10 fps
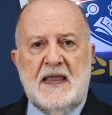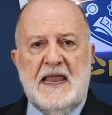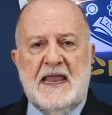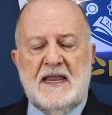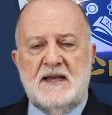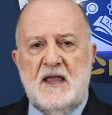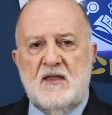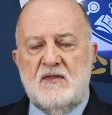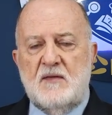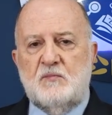And
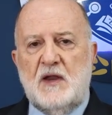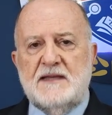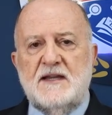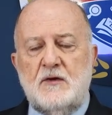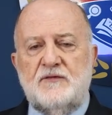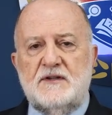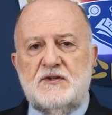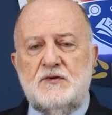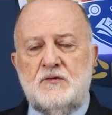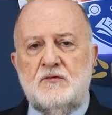the blending of the
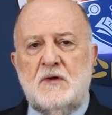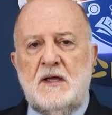two